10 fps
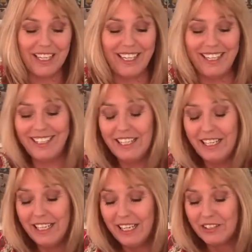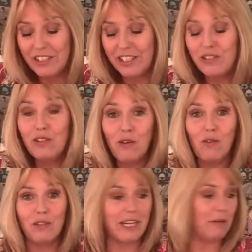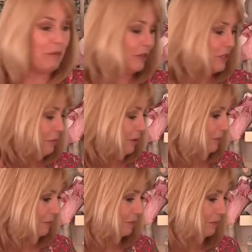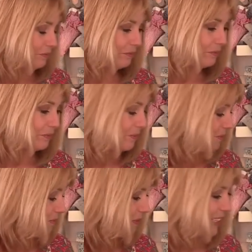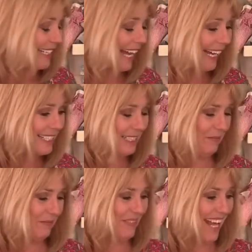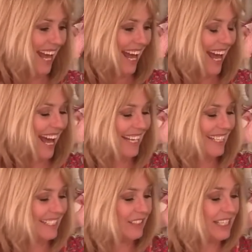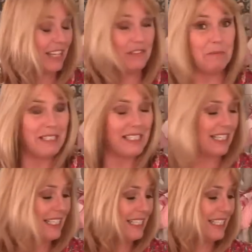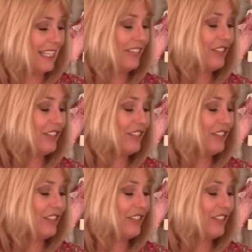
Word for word: she she adores our postman Gaz and because he gives her biscuits